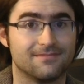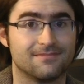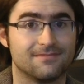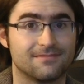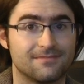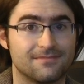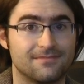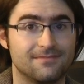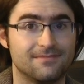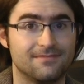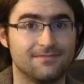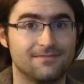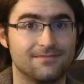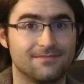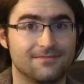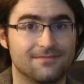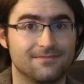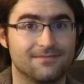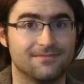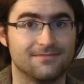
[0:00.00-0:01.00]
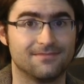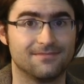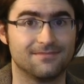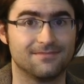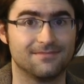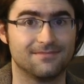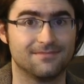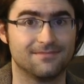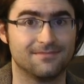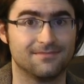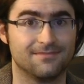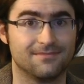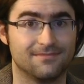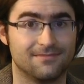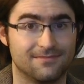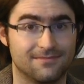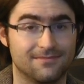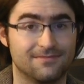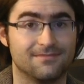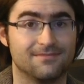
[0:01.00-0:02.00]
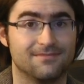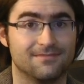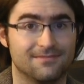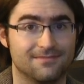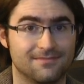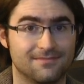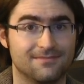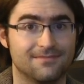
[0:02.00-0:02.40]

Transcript: (not speaking)